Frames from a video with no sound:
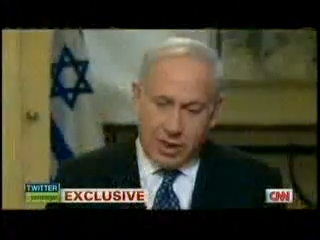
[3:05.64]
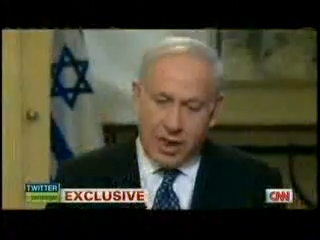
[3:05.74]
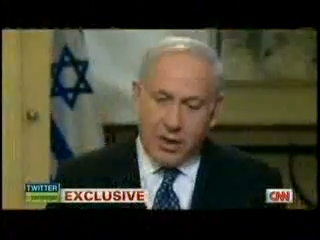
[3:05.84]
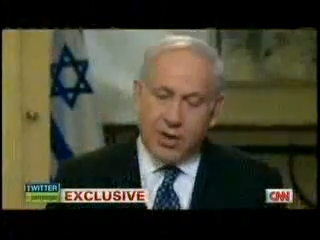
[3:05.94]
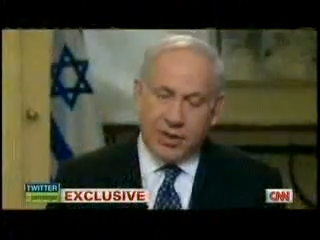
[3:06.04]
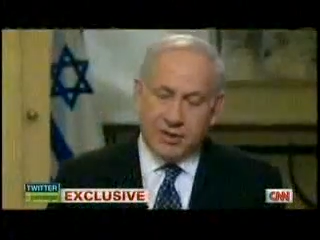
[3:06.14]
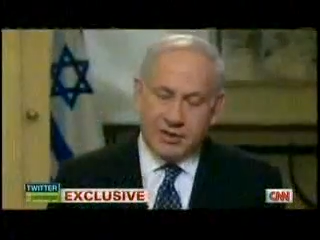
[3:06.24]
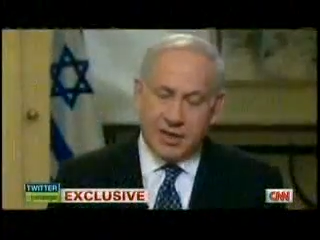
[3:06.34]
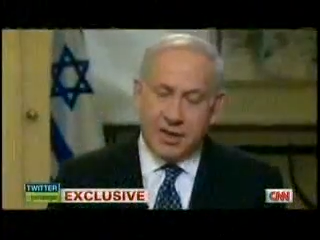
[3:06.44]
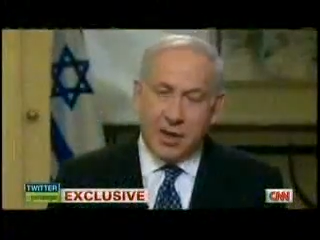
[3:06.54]
Well, I
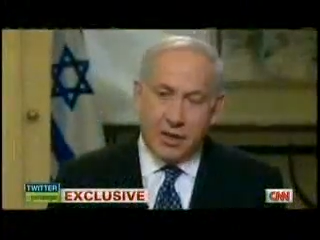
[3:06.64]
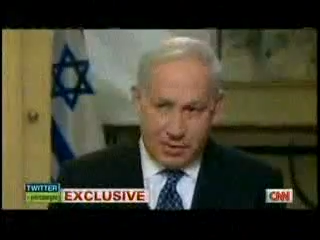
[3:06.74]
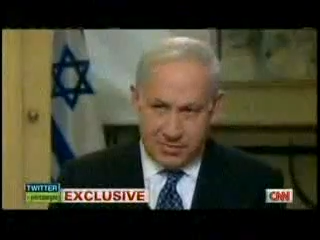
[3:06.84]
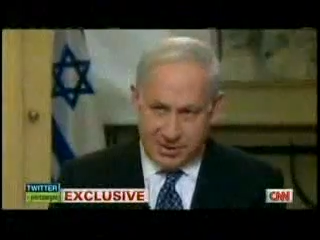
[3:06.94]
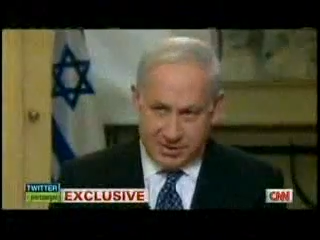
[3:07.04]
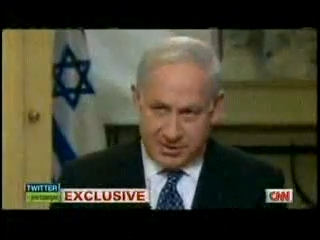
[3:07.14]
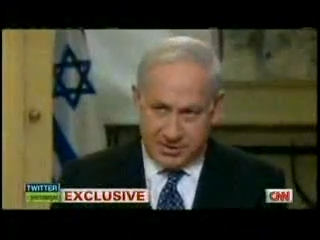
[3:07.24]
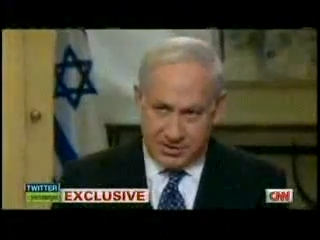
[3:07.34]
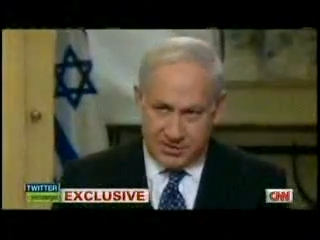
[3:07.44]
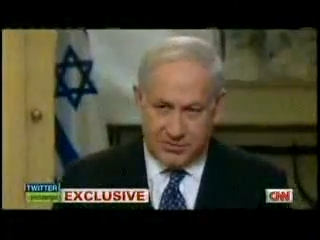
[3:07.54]
wanted to send 3
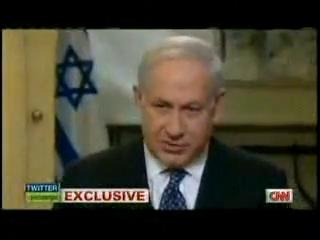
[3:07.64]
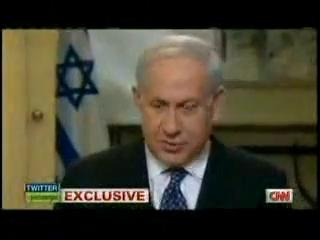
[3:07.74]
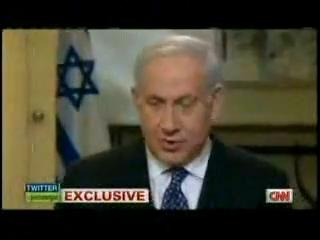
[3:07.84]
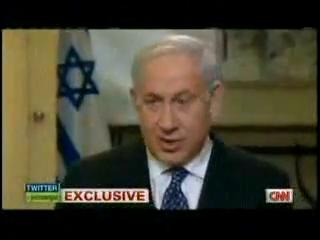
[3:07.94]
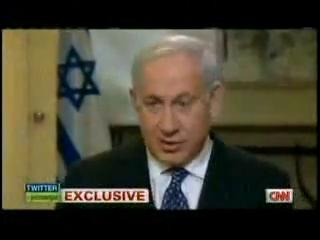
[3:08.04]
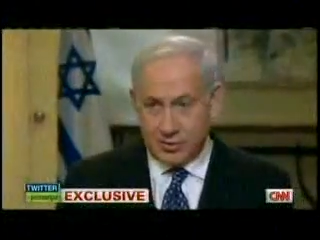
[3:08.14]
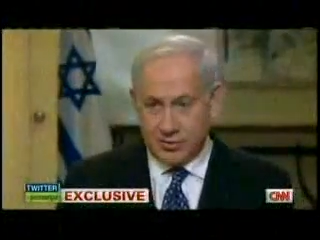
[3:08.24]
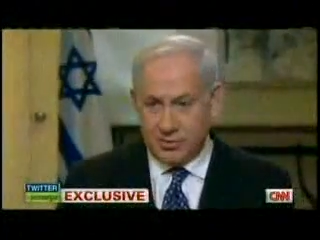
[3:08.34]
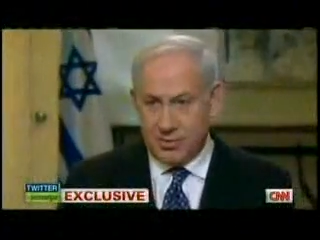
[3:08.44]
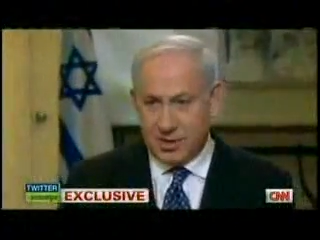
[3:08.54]
messages. The first one I
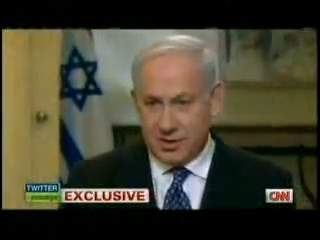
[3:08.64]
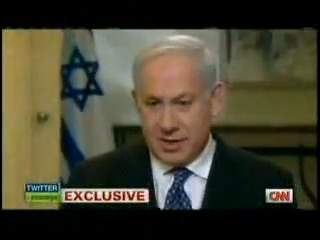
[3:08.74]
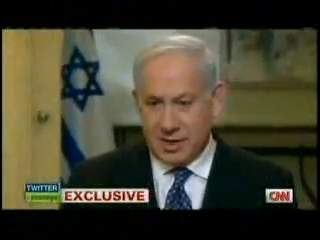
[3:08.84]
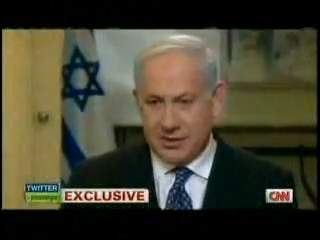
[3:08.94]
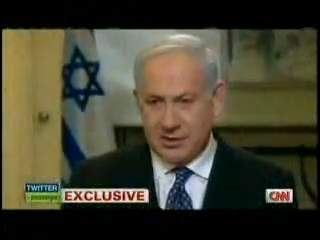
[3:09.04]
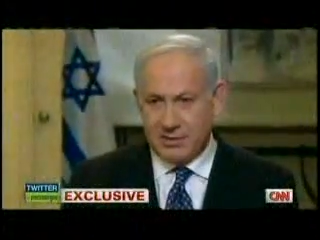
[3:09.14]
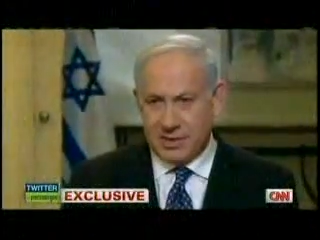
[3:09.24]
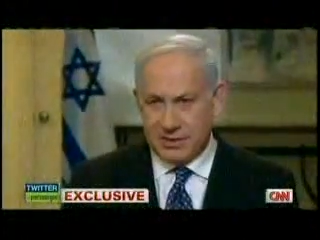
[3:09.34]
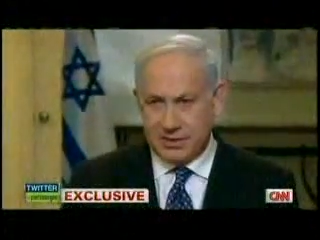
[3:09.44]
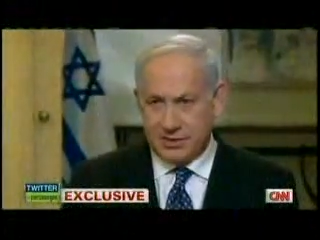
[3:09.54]
told you about, that is
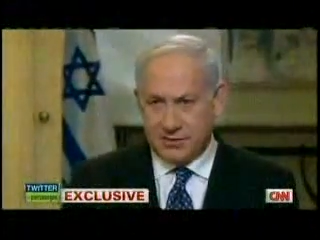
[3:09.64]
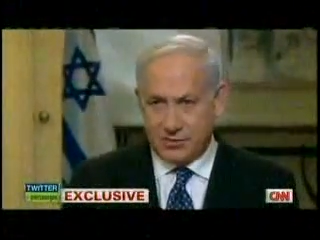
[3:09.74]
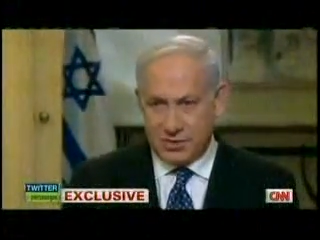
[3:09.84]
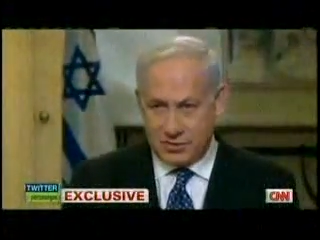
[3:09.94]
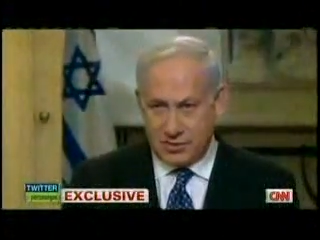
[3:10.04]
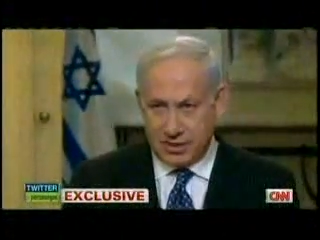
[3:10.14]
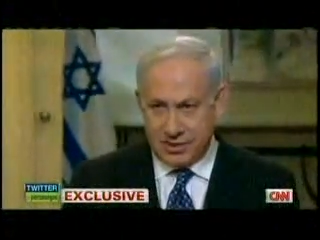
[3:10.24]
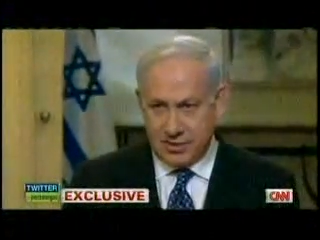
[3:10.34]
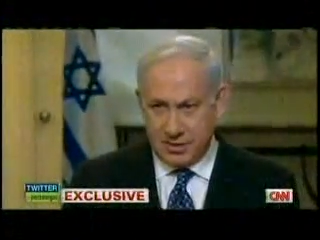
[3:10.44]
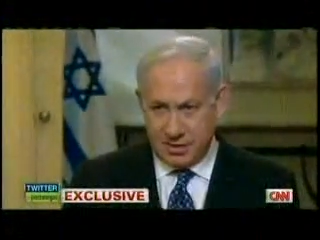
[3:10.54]
a message of
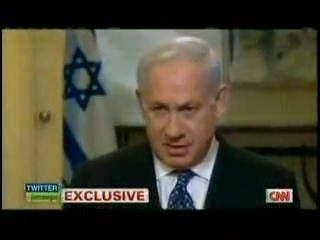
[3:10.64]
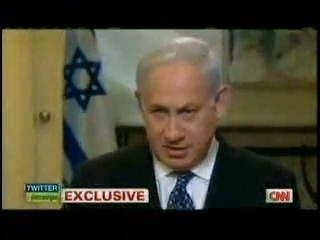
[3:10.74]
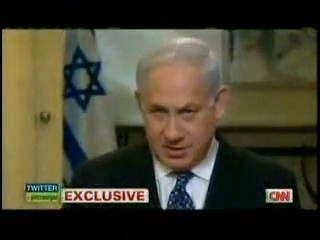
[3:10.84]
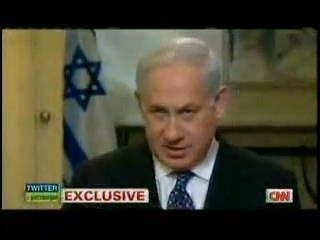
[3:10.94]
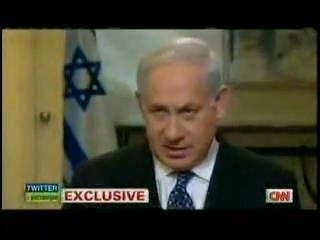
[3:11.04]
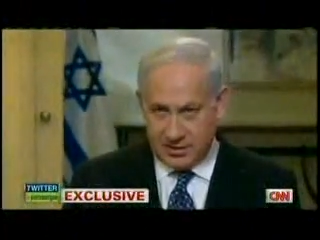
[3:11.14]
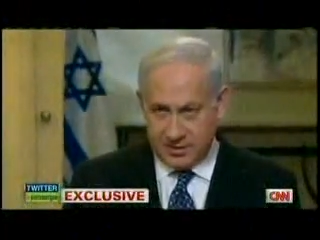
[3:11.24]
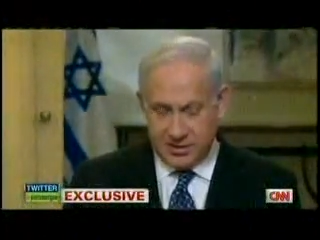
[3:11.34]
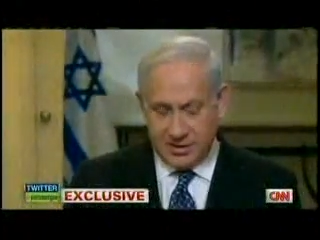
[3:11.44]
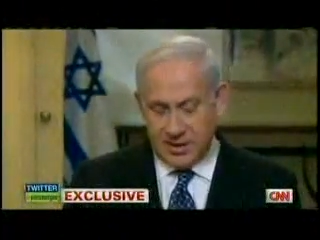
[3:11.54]
restraint to the
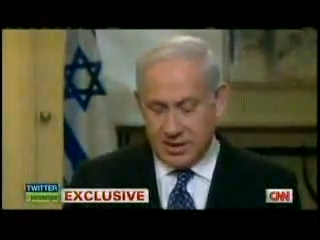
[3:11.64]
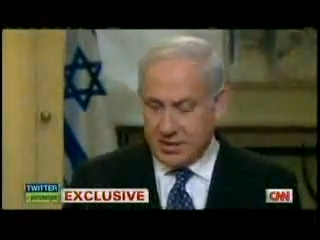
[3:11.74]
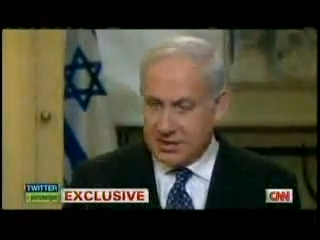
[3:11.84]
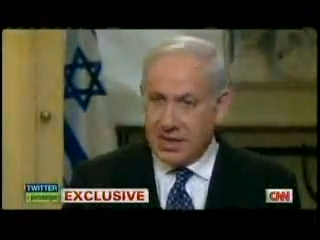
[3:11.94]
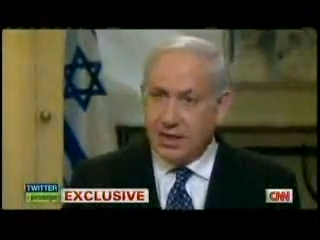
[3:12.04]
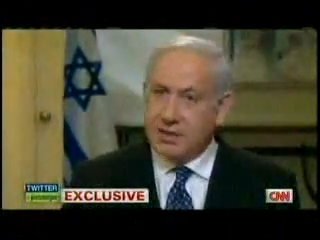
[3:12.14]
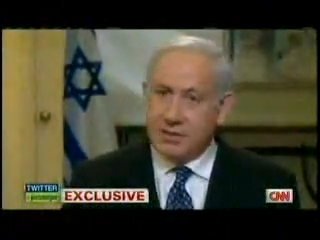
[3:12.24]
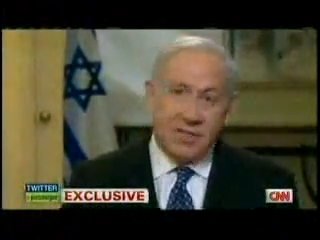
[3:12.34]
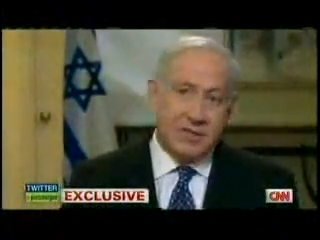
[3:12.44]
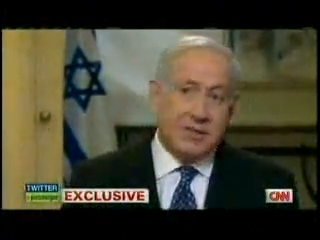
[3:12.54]
settlers. The
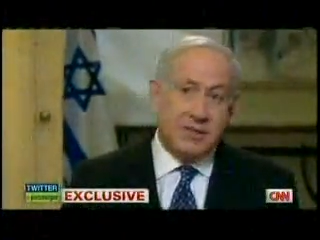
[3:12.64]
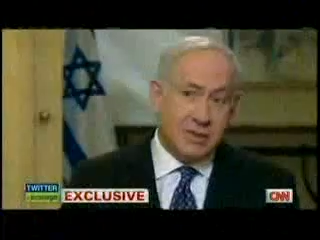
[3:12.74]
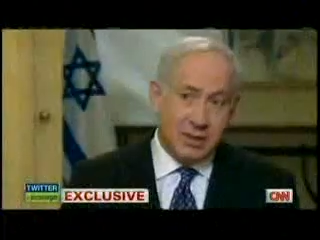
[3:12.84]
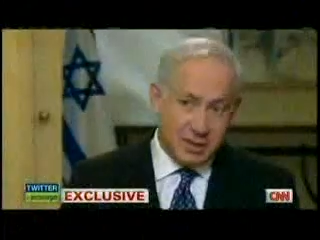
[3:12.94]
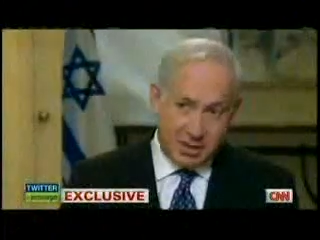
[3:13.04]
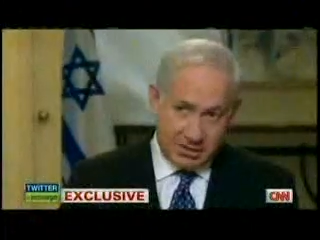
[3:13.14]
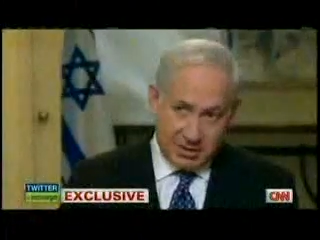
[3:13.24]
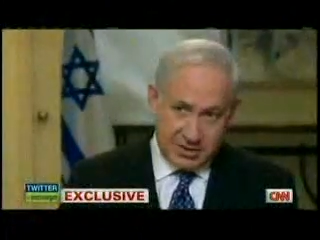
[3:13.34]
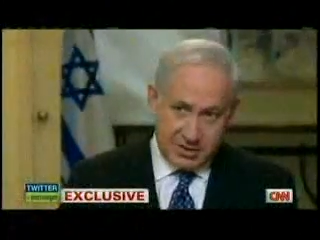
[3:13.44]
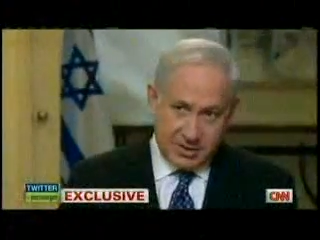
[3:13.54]
second is a message to the
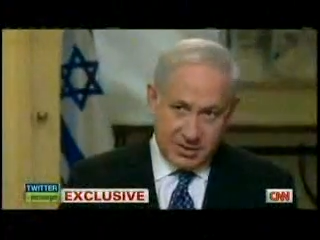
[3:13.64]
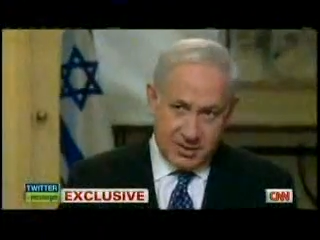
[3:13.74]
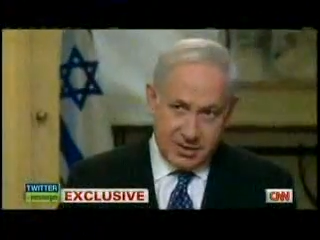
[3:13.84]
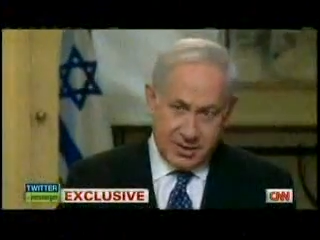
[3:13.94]
terrorists.